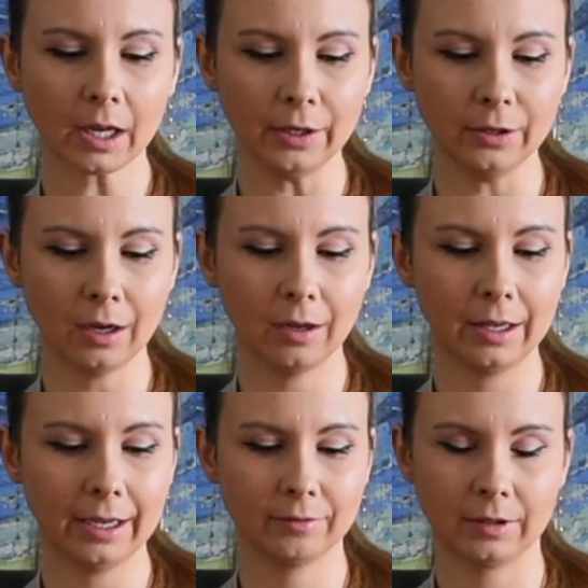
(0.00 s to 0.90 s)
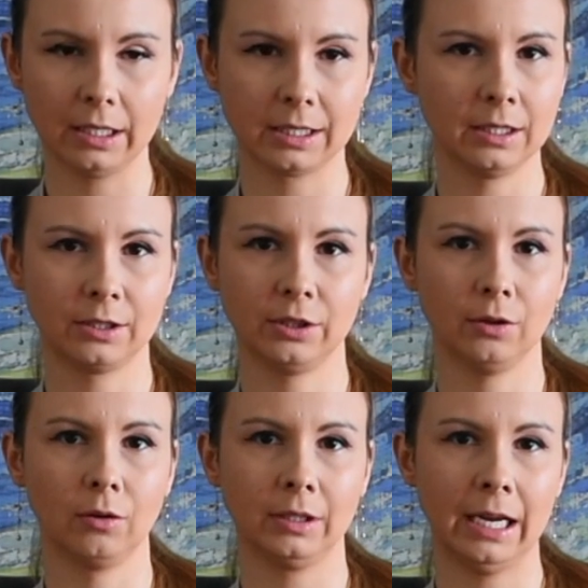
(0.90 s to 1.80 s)
It's
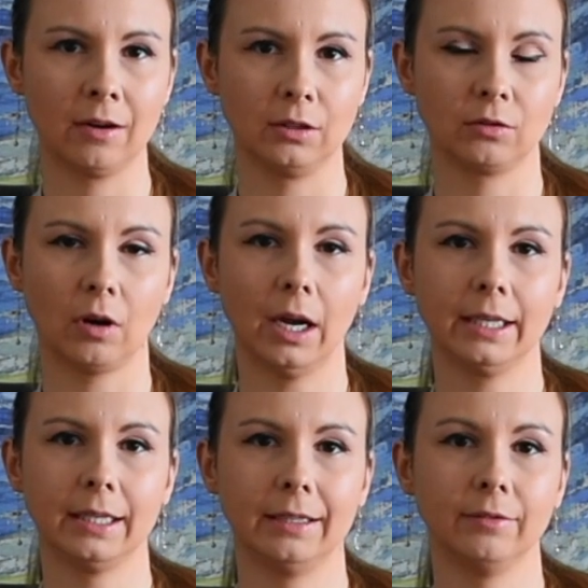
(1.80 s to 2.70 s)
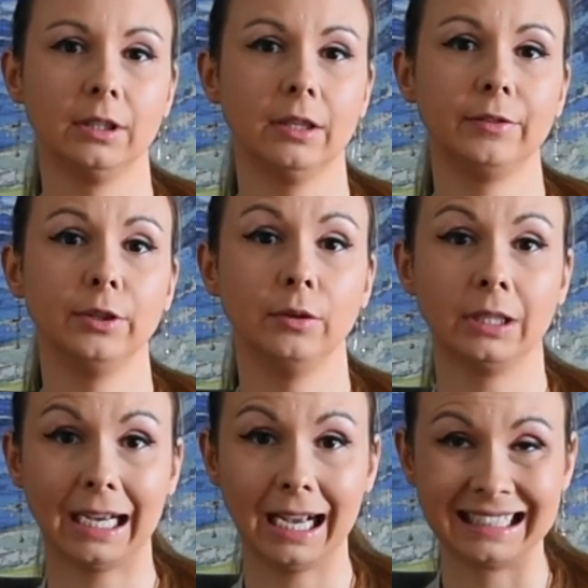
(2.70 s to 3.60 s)
your inherent right, given that
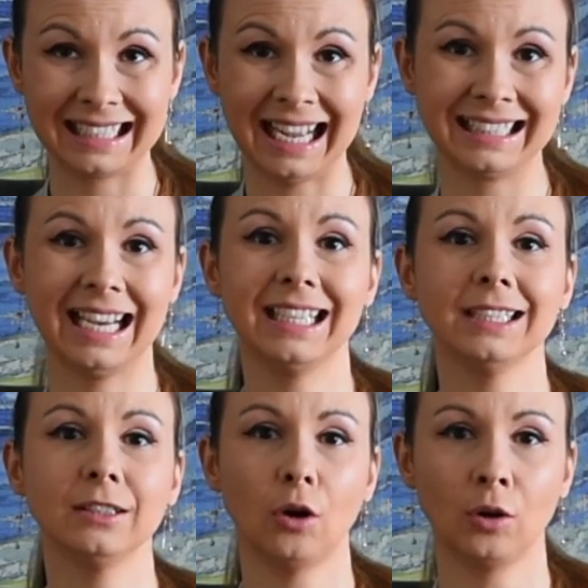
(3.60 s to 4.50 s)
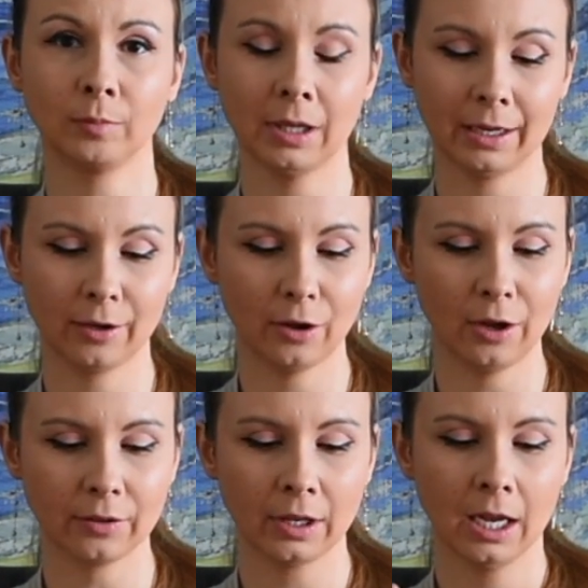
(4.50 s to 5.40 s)
you incarnated on planet
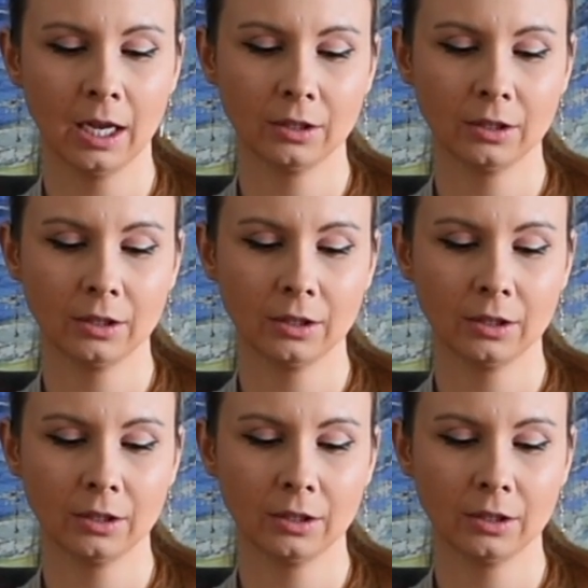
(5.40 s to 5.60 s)
Earth,